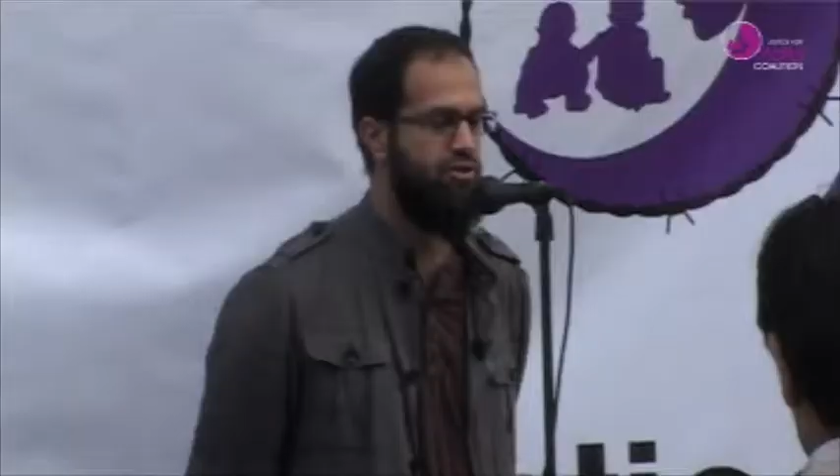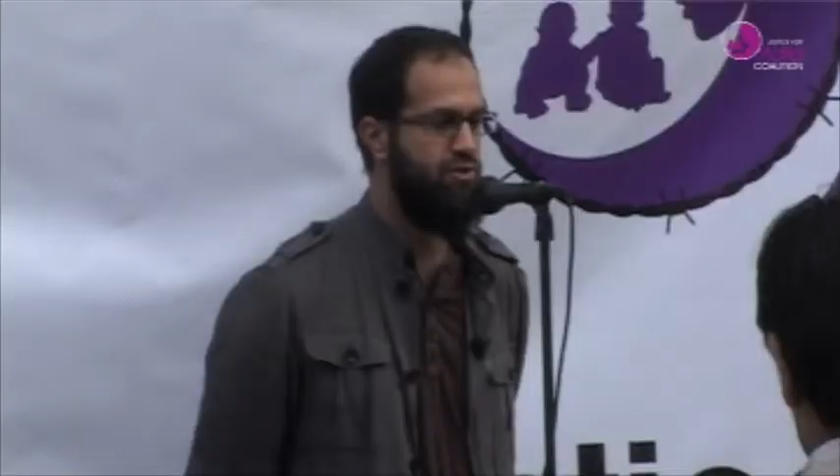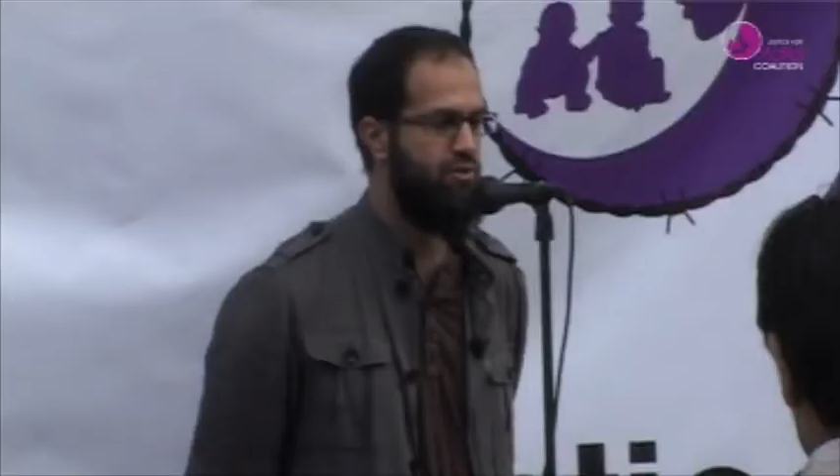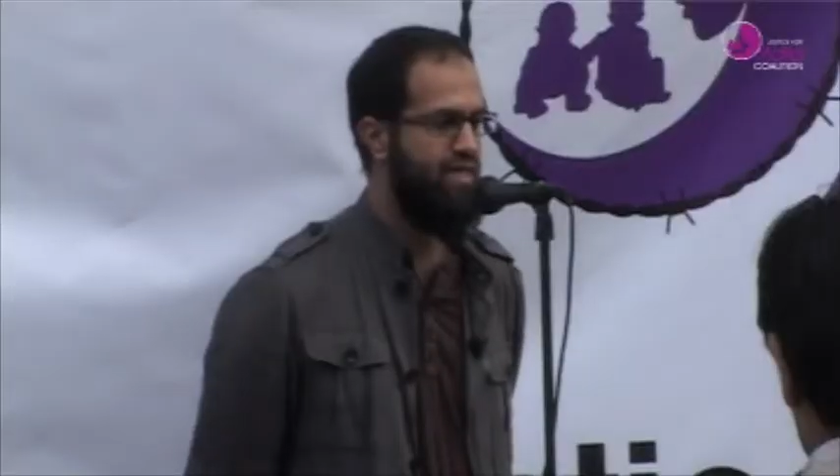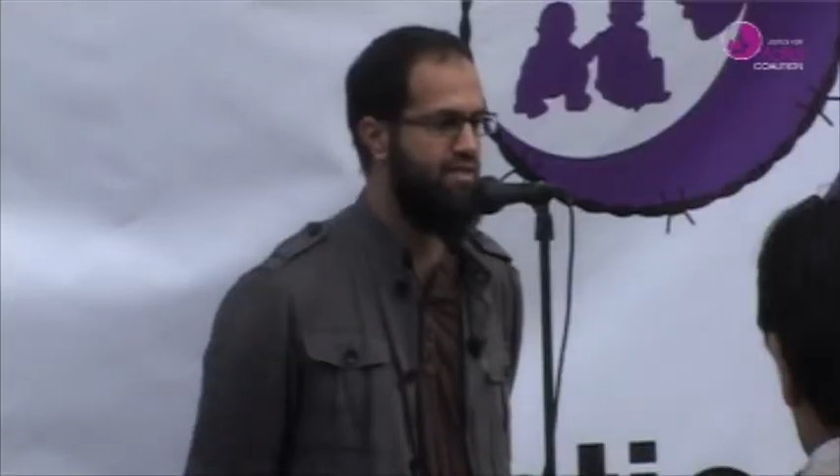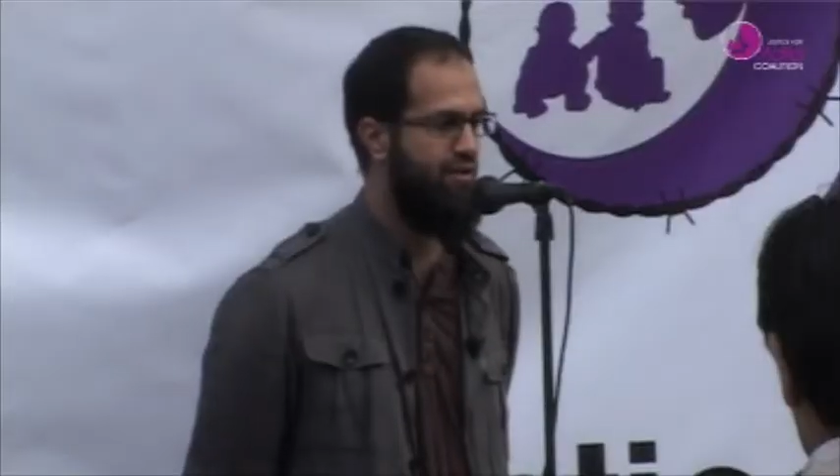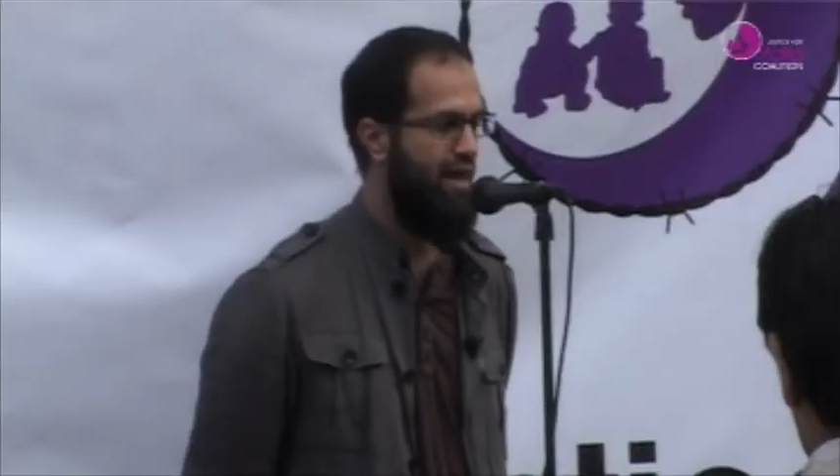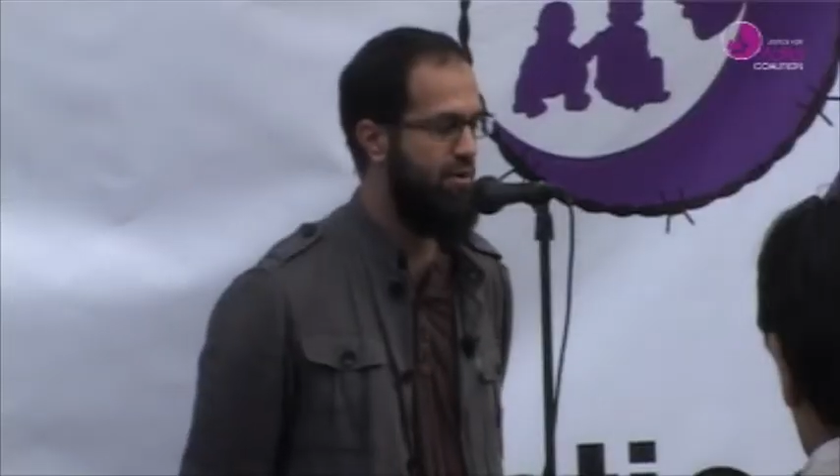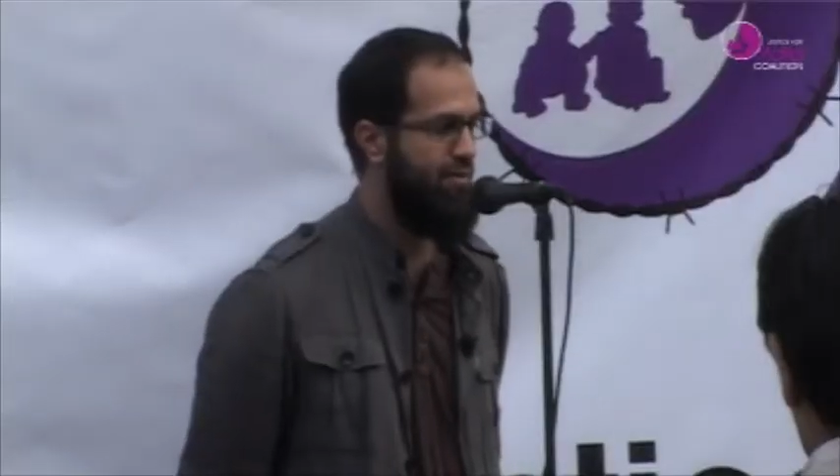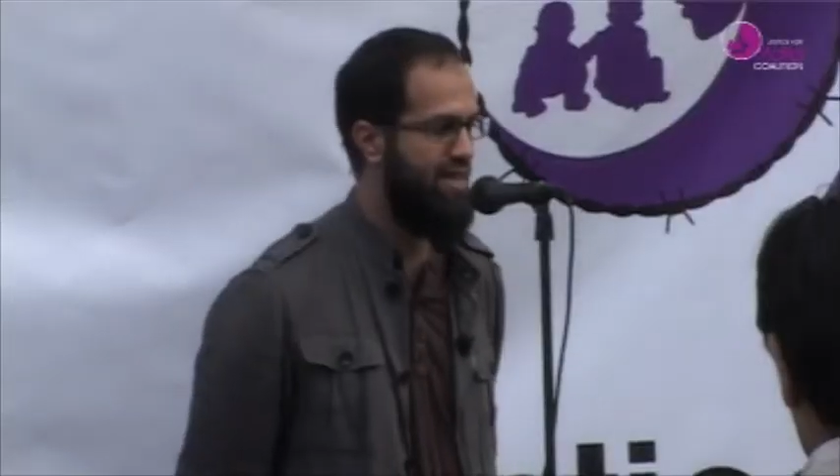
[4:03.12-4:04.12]
she was writing for
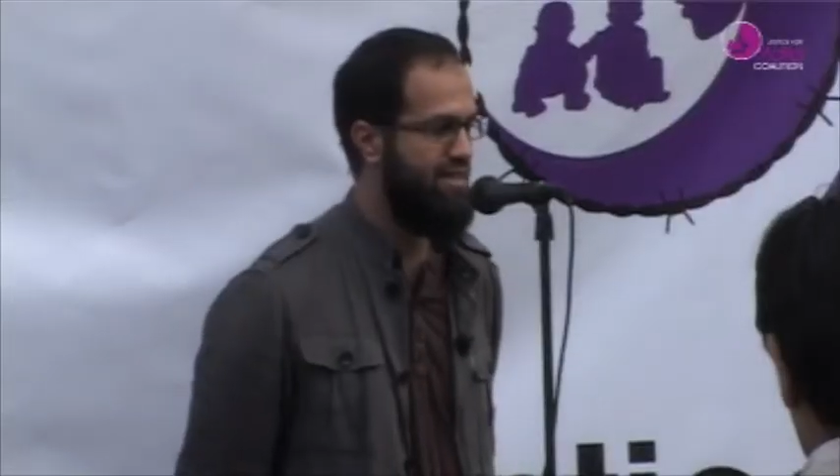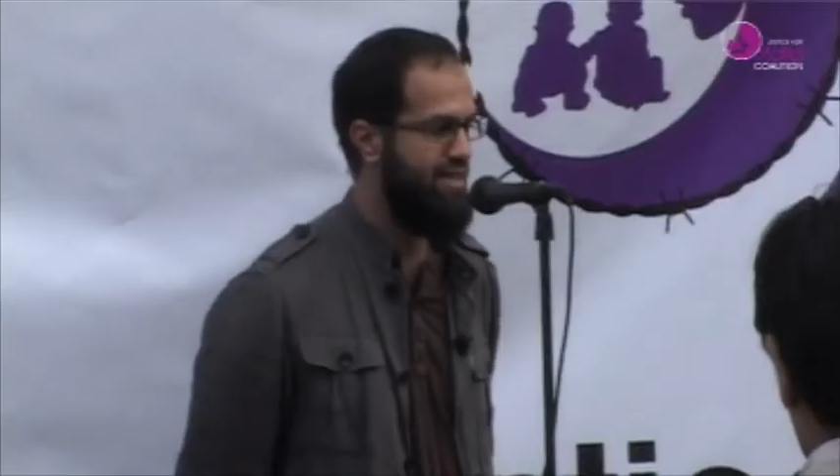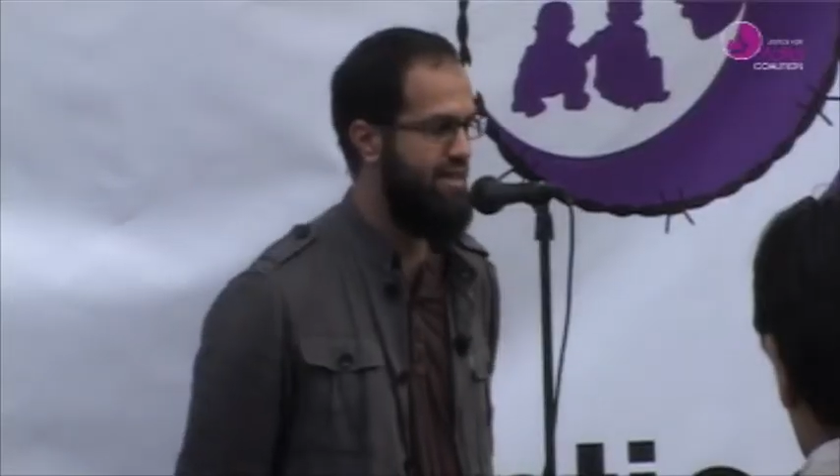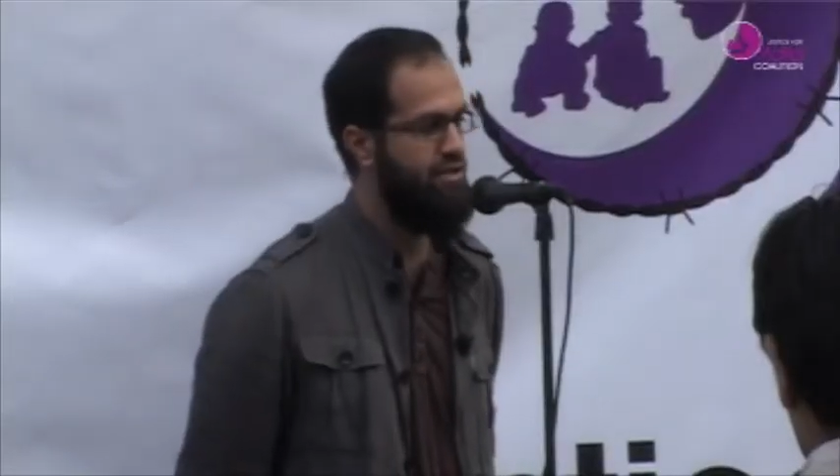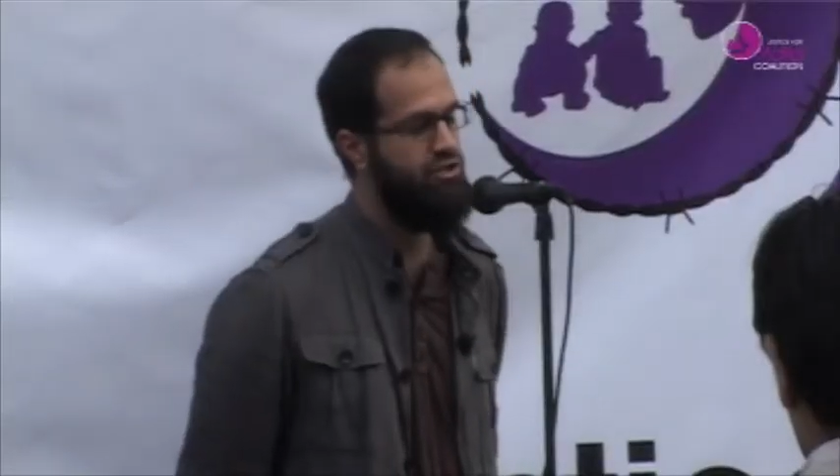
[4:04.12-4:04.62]
ML magazine,